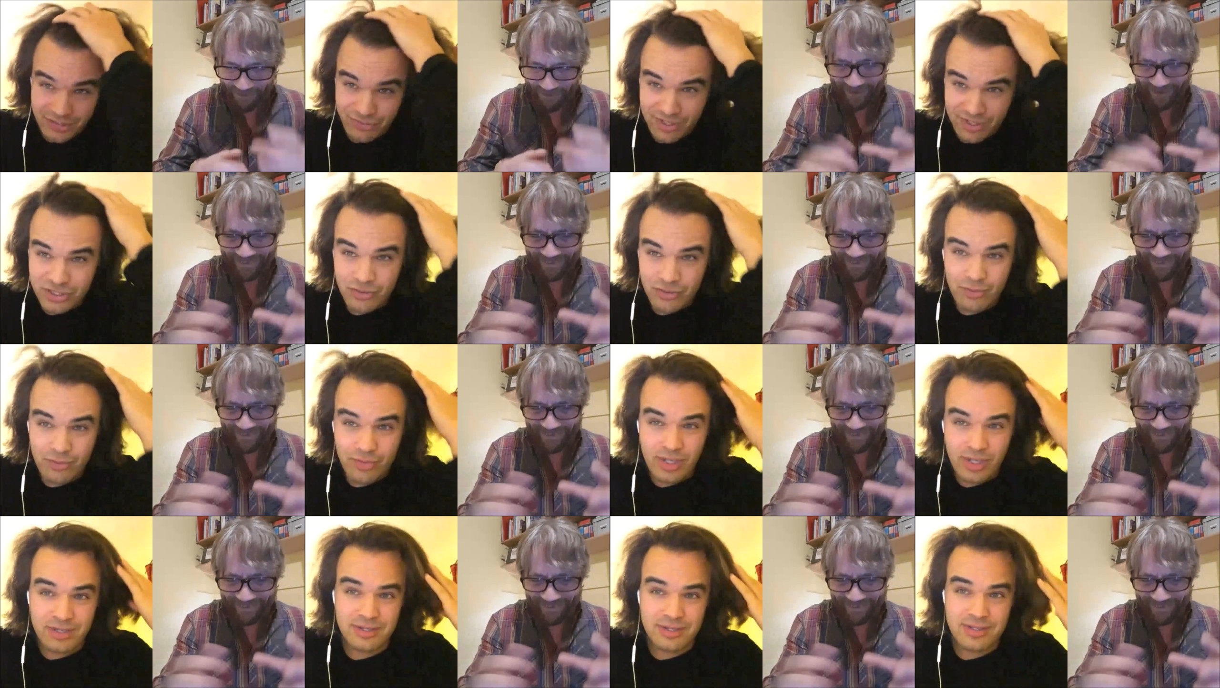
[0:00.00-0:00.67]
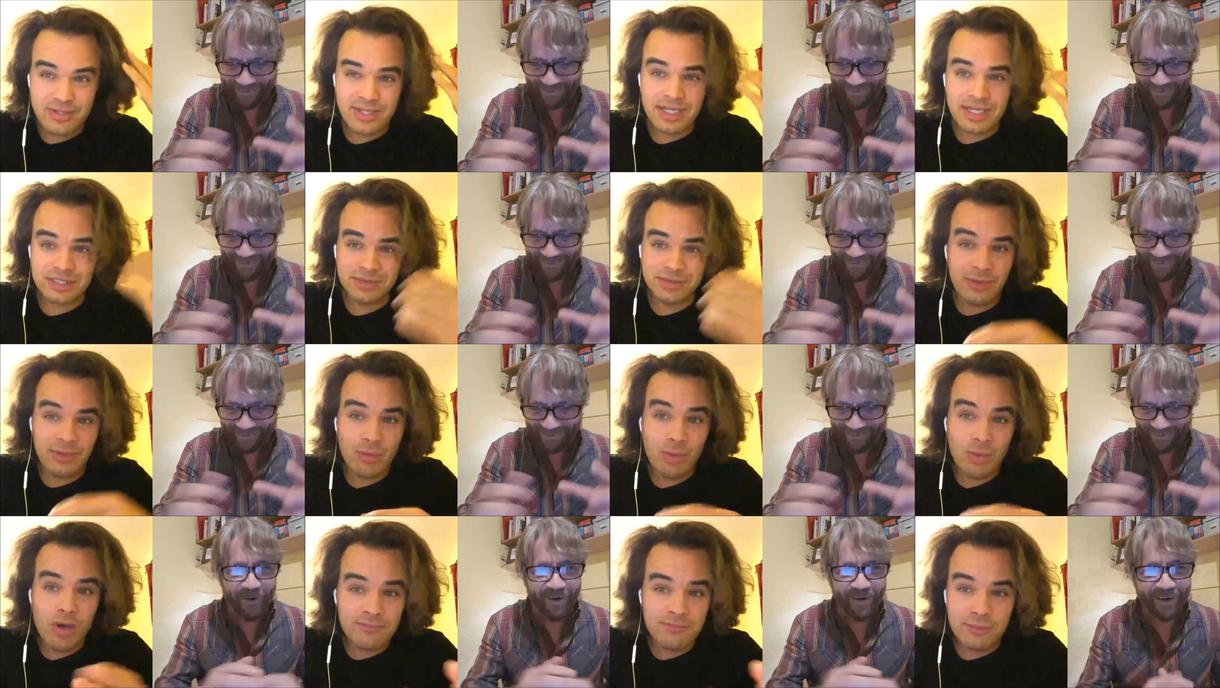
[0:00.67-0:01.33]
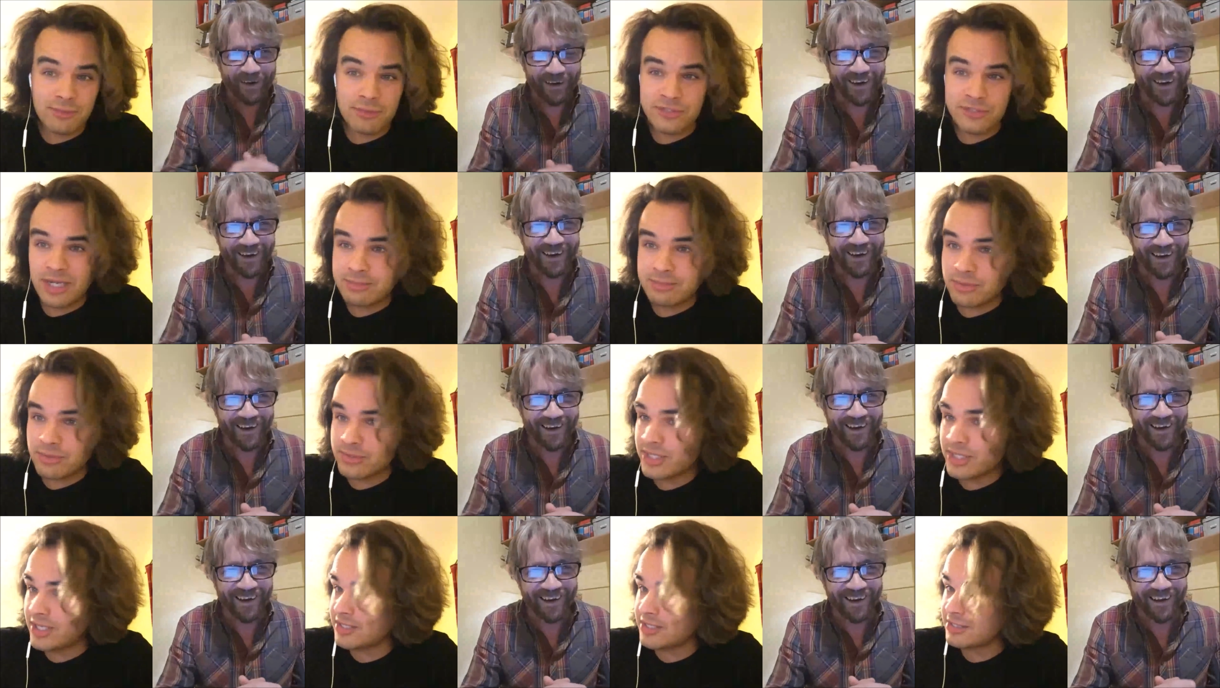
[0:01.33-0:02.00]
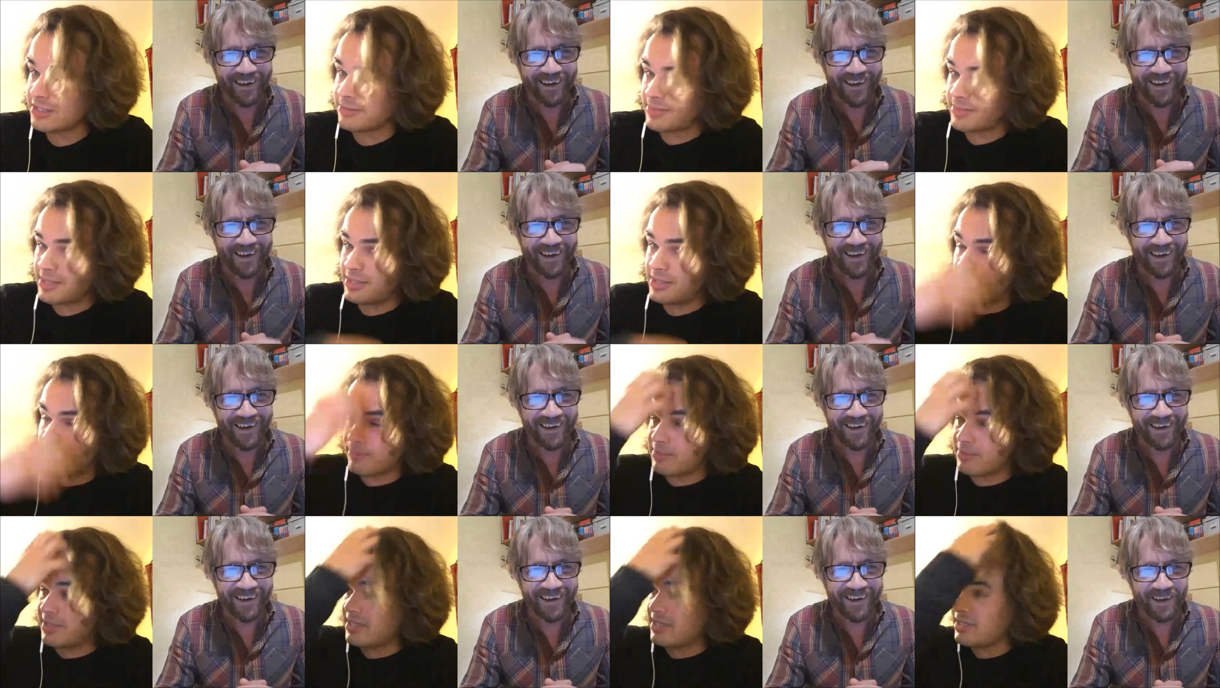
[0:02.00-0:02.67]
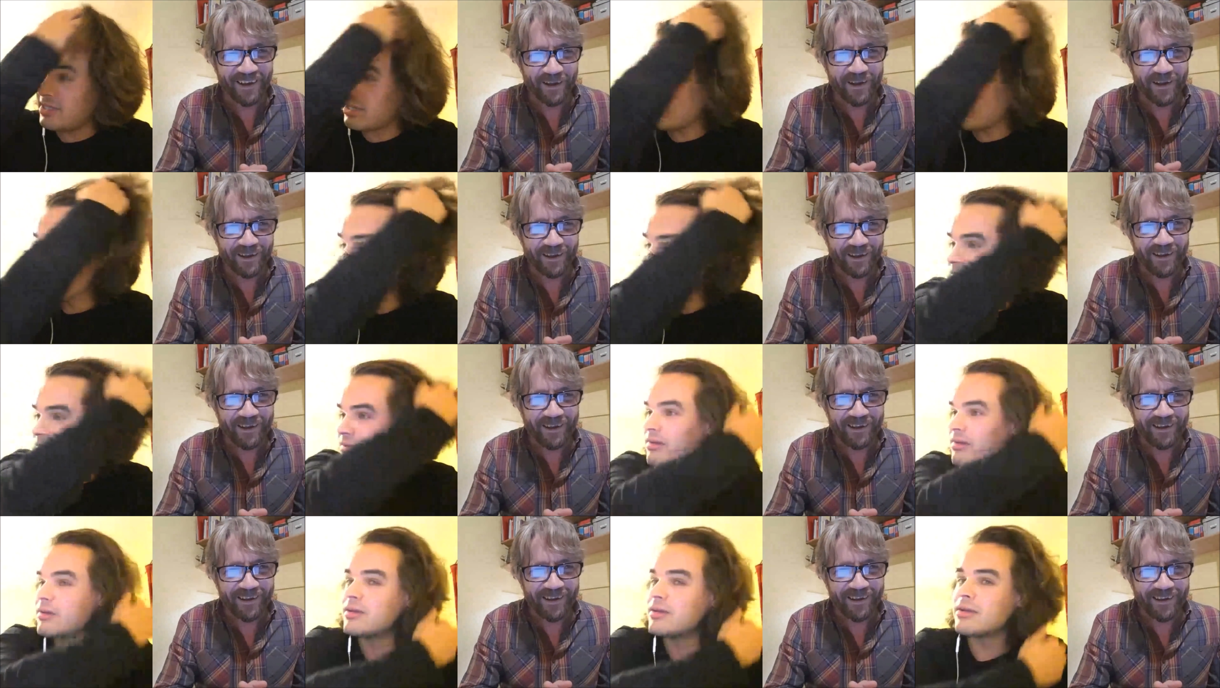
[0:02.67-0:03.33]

Speaker 1: and do. So I work full time, so it's hard to be completely.